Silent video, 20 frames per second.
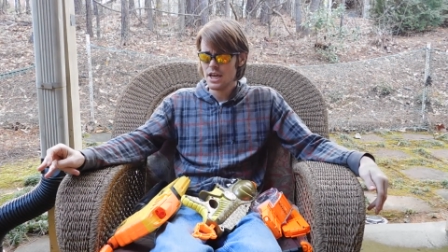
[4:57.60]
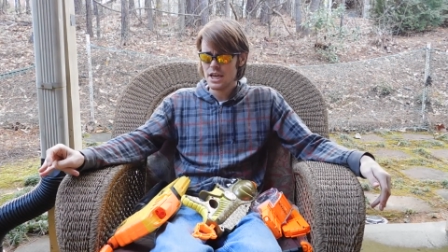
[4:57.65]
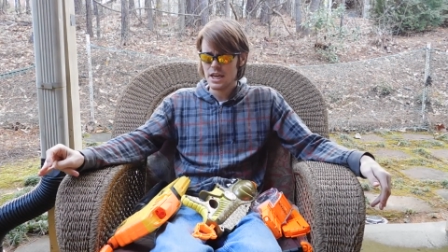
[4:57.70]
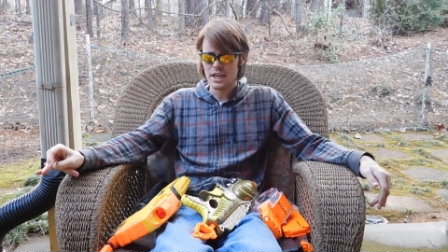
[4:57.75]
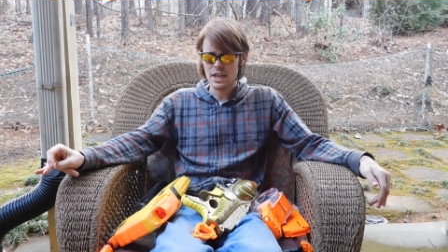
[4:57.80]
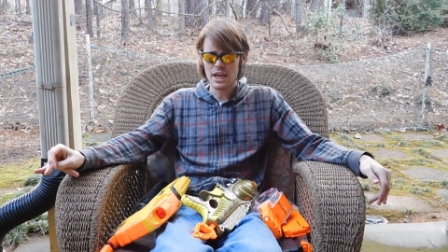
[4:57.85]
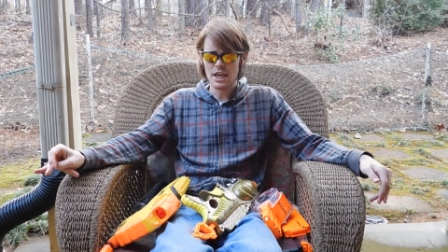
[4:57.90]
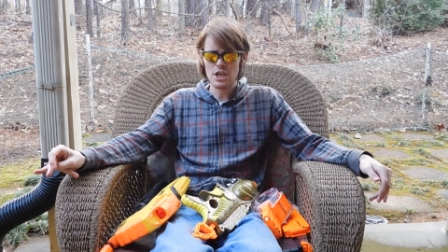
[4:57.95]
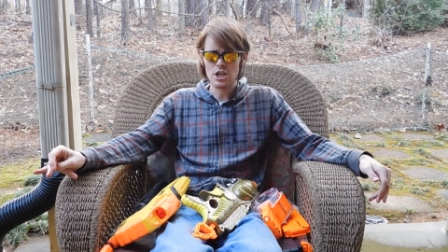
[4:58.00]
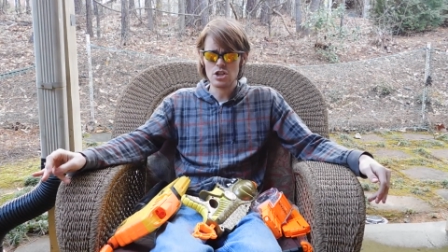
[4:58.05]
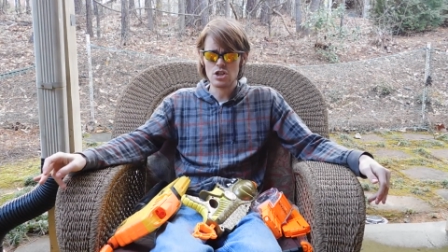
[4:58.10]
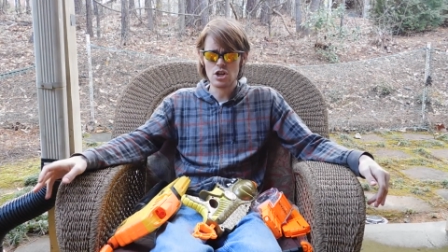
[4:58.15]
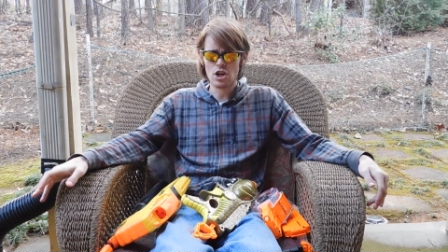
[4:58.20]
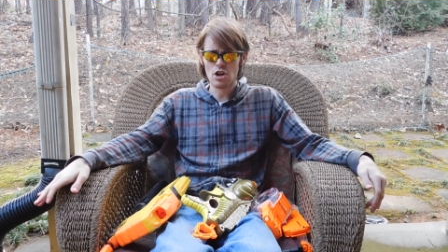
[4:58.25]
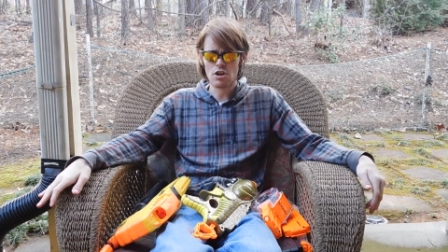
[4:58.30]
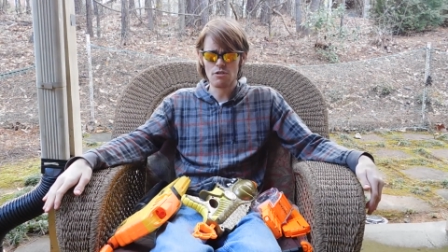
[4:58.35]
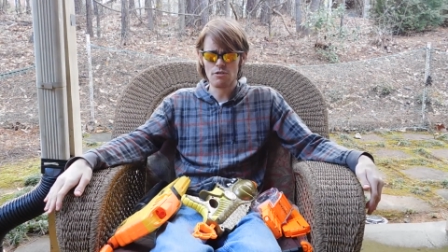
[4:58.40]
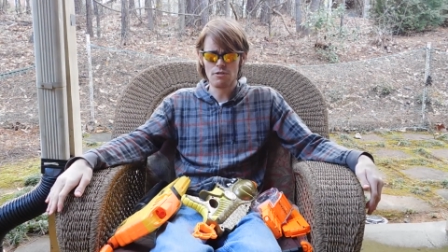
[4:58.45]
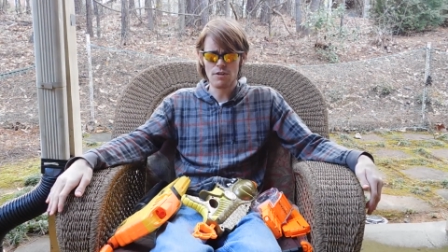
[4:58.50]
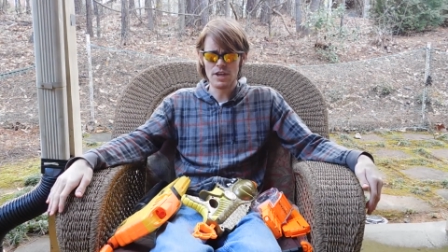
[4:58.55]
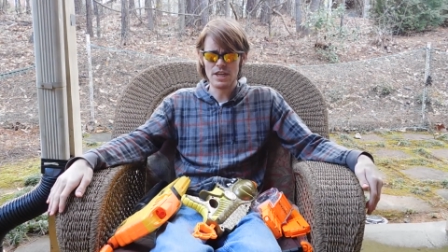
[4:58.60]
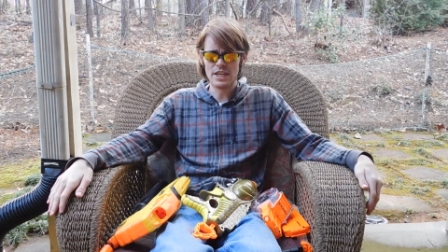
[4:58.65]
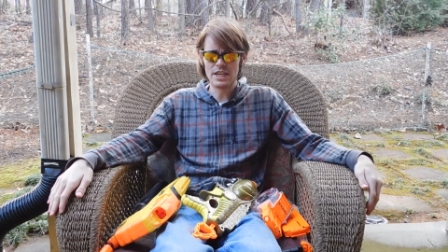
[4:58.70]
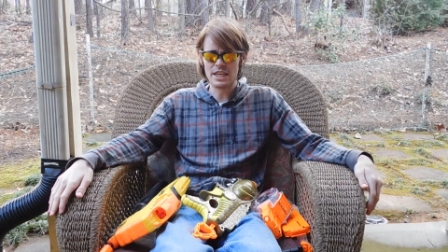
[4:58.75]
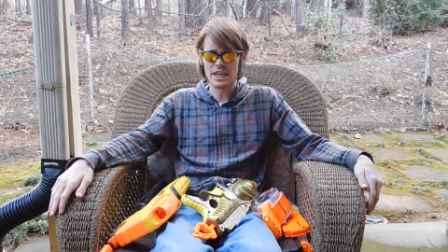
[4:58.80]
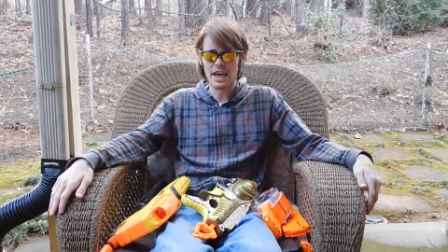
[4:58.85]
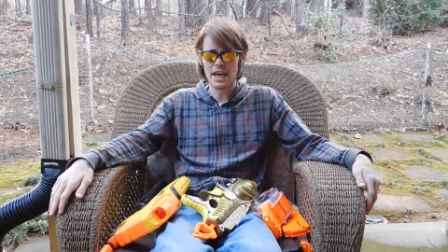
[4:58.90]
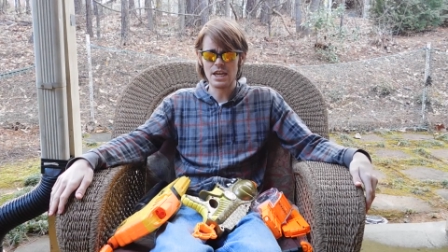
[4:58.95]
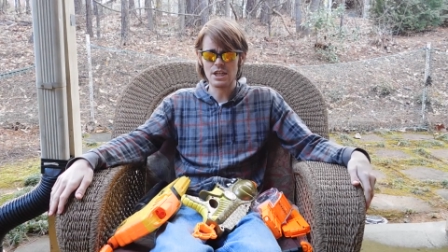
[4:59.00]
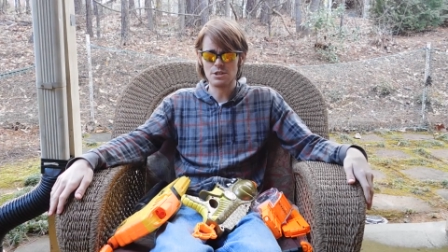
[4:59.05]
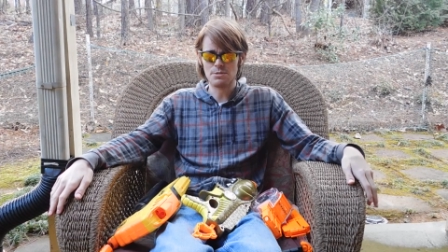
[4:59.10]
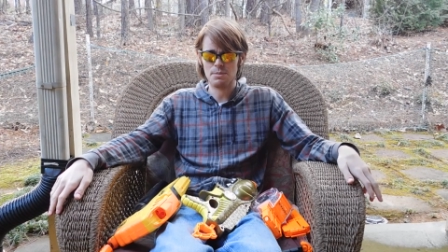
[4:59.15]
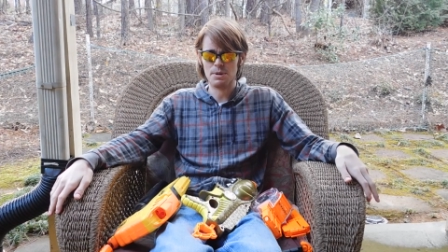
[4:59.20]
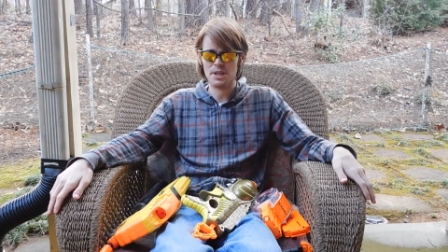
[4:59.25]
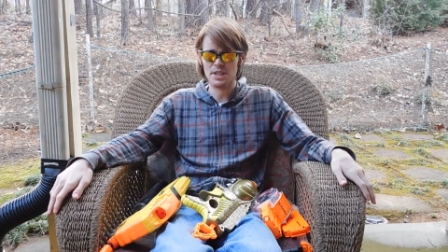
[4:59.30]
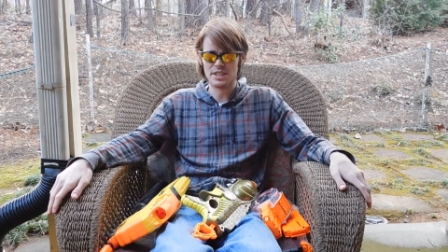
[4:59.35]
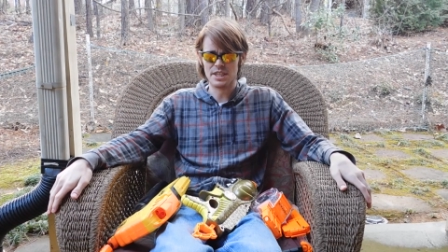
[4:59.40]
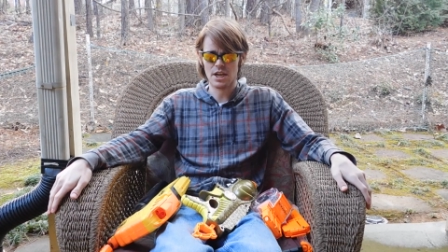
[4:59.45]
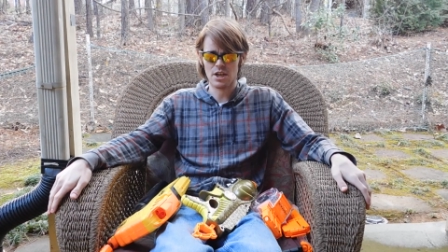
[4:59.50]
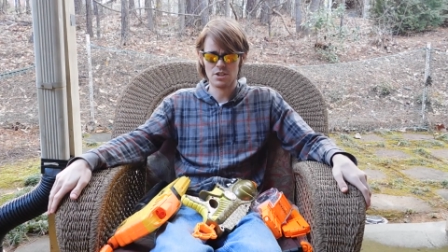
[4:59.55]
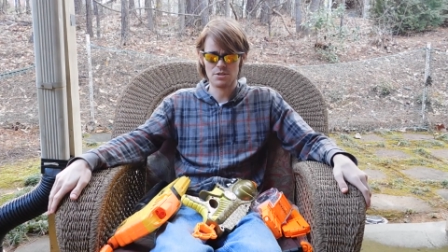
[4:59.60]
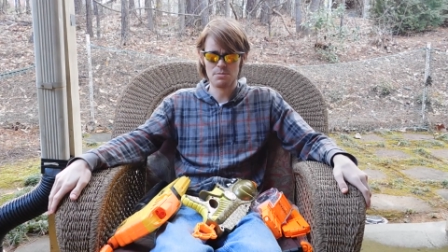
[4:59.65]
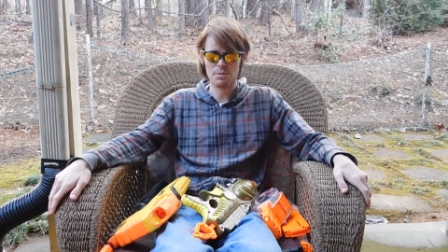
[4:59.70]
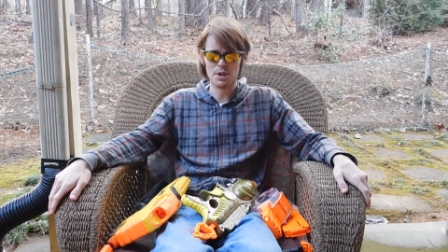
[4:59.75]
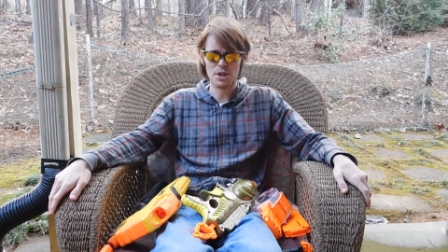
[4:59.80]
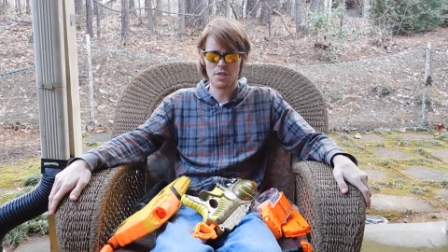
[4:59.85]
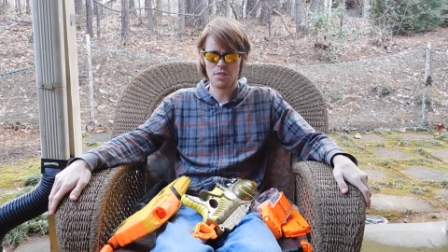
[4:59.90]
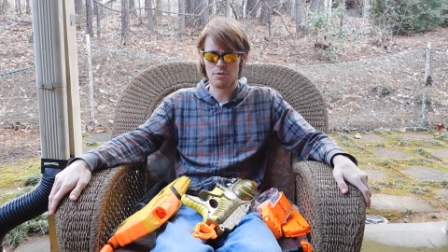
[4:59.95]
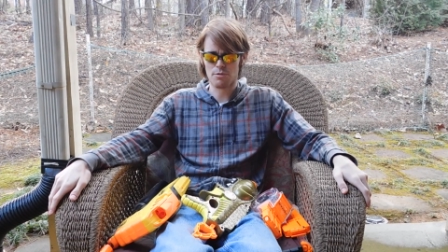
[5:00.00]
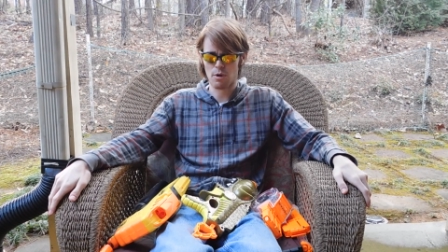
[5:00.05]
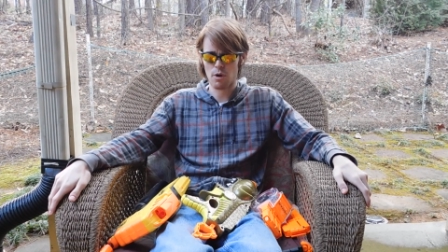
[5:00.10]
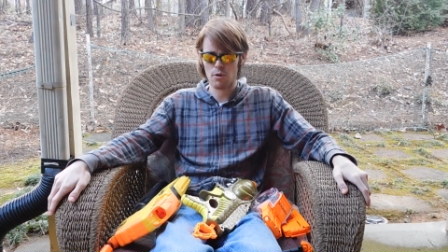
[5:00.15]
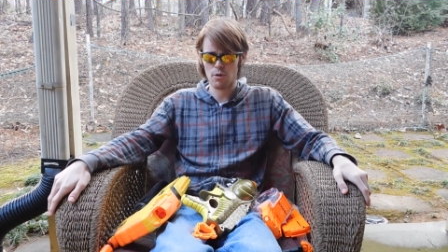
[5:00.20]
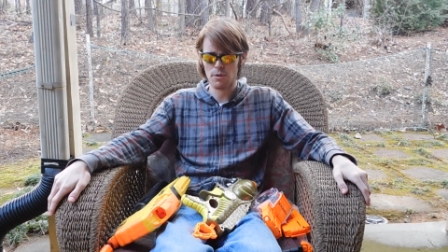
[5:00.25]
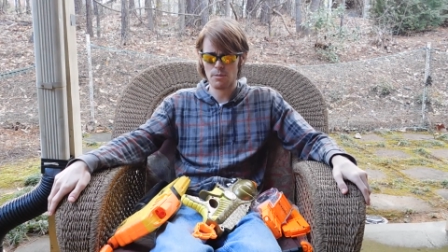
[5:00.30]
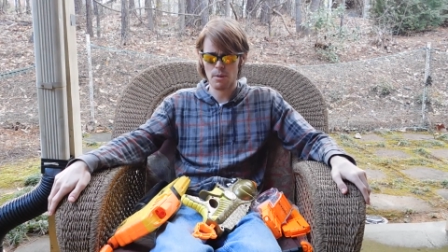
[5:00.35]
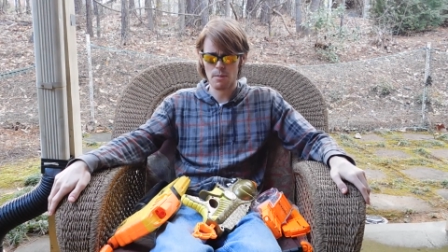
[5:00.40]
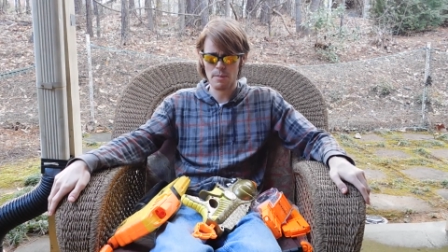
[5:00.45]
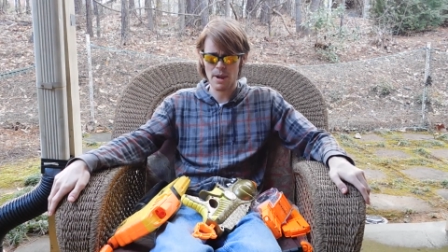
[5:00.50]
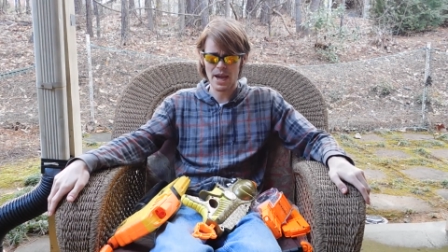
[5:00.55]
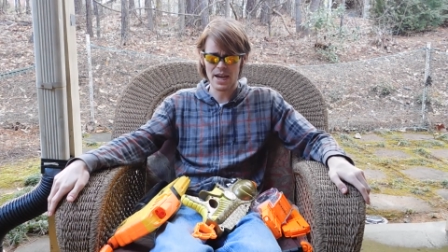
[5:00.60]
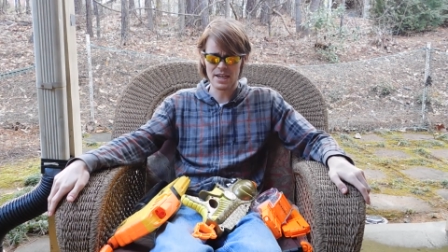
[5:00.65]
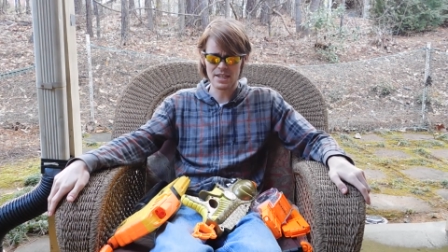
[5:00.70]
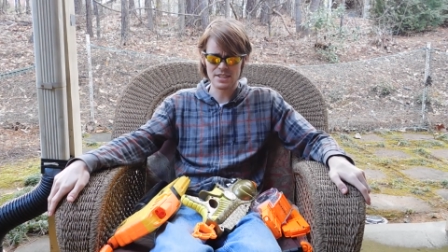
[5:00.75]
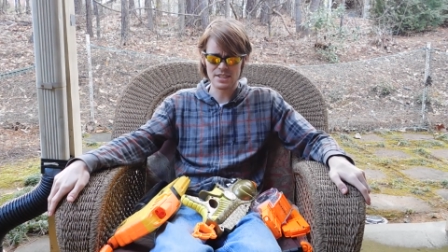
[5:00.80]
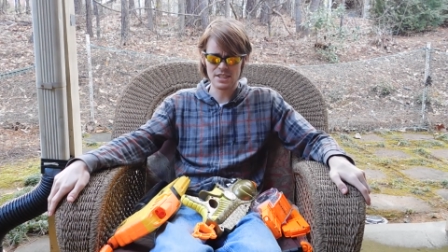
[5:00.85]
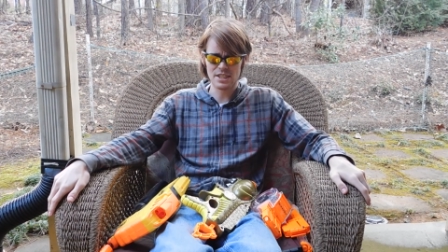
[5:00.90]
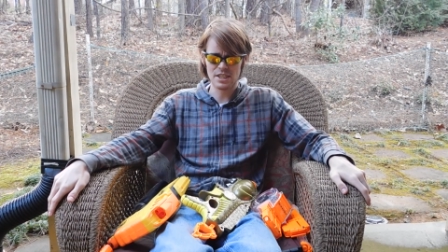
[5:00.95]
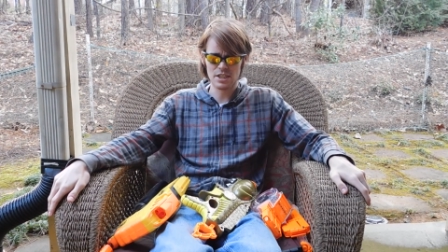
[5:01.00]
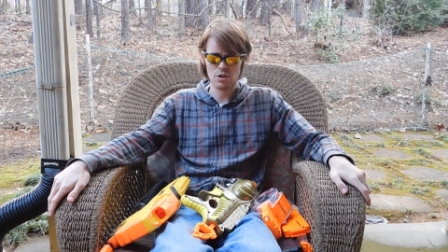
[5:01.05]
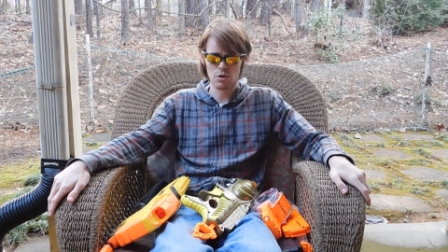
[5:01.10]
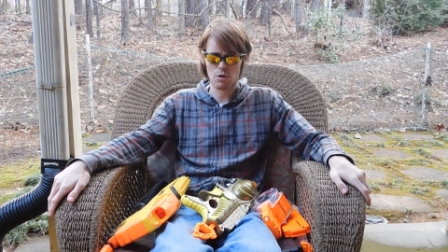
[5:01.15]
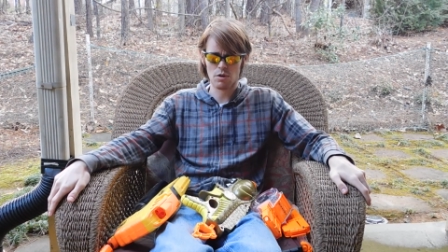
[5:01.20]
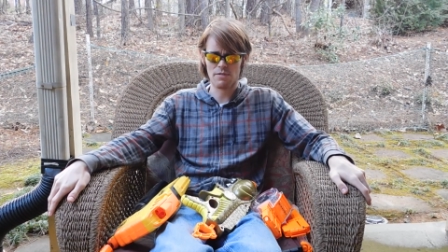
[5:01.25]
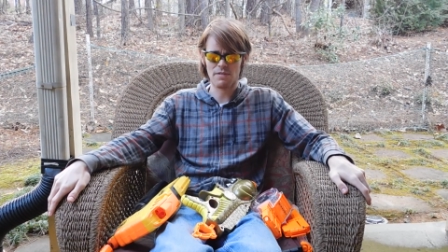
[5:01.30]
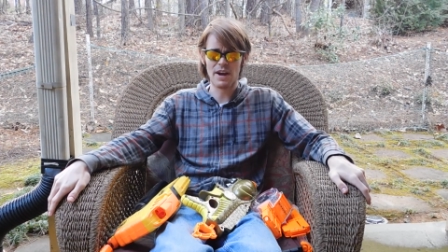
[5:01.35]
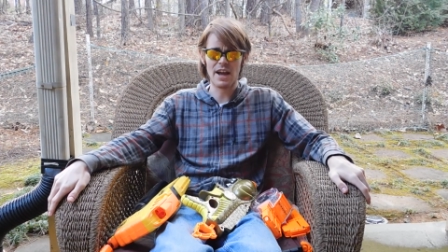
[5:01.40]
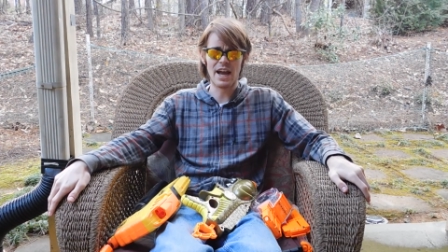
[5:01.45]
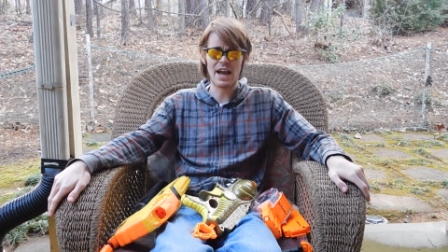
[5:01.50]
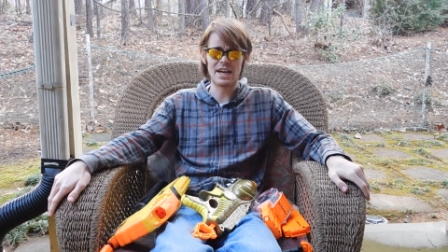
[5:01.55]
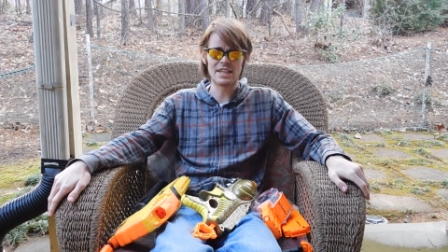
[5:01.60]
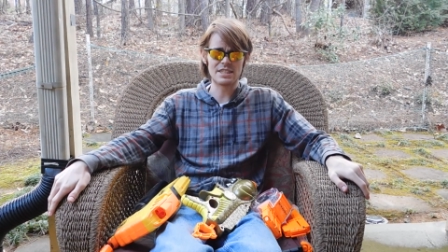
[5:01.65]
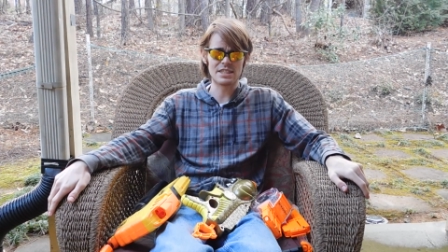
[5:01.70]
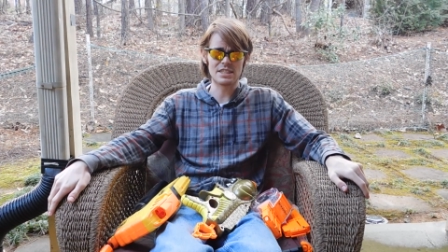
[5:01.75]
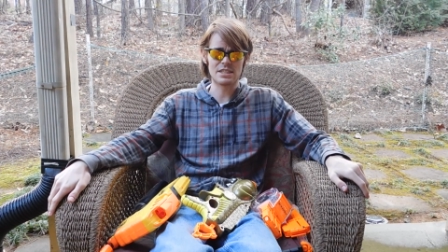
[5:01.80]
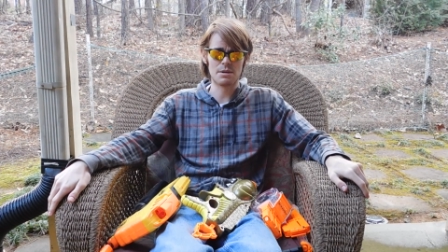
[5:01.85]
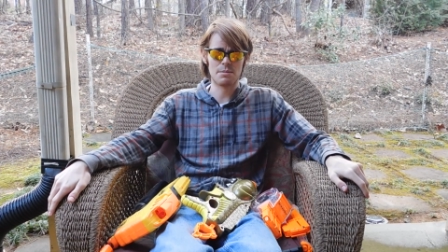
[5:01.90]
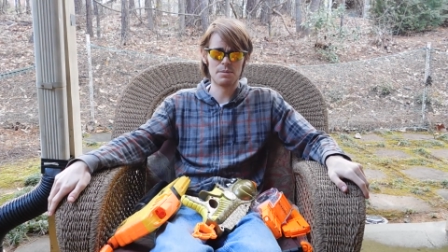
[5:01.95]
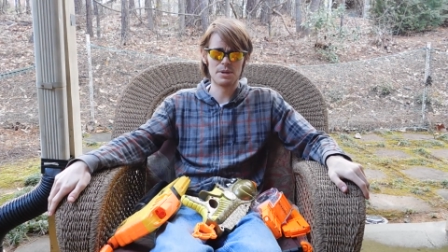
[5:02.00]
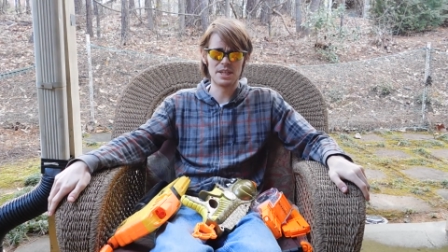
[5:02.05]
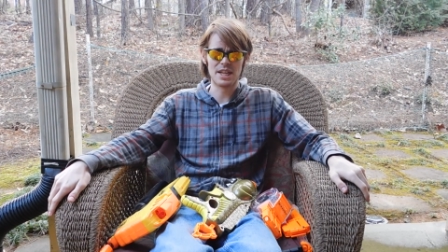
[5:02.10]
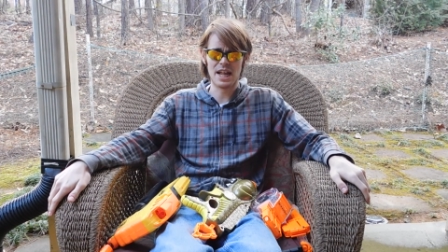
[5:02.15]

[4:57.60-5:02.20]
in a Nerf engagement tells me to throw them a magazine or if I ask somebody